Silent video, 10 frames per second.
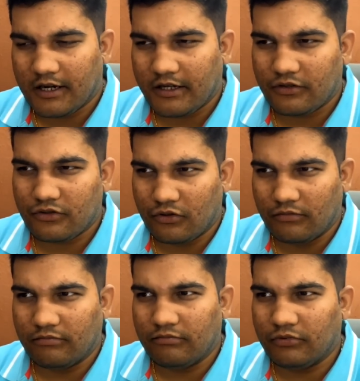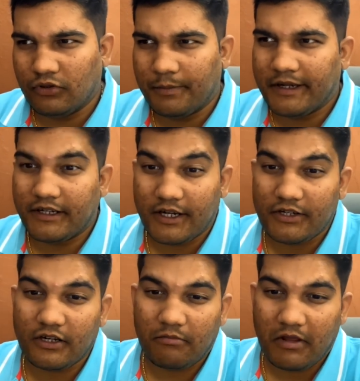right? So though
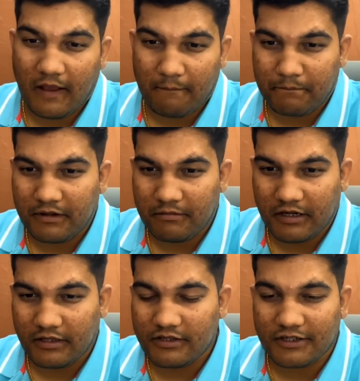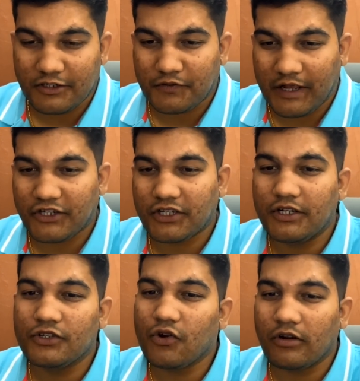penetration may happen, but the
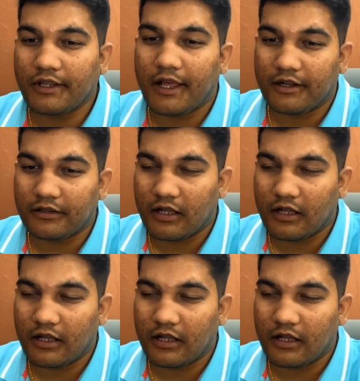satisfaction is not there.